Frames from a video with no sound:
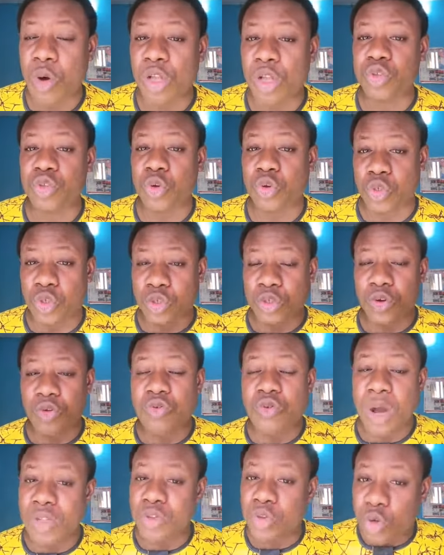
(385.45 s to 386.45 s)

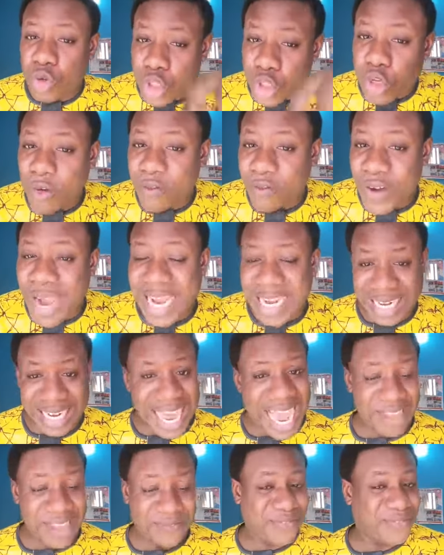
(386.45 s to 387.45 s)
want to suffer in
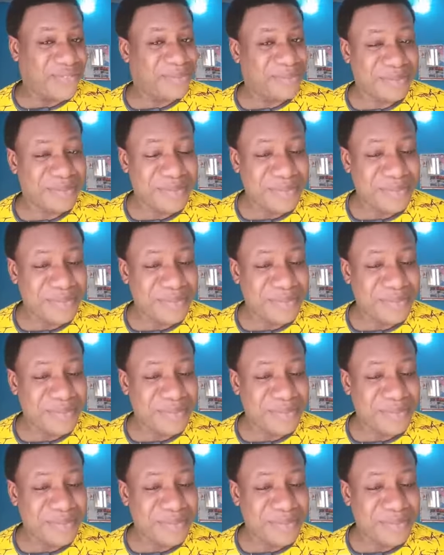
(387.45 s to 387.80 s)
life?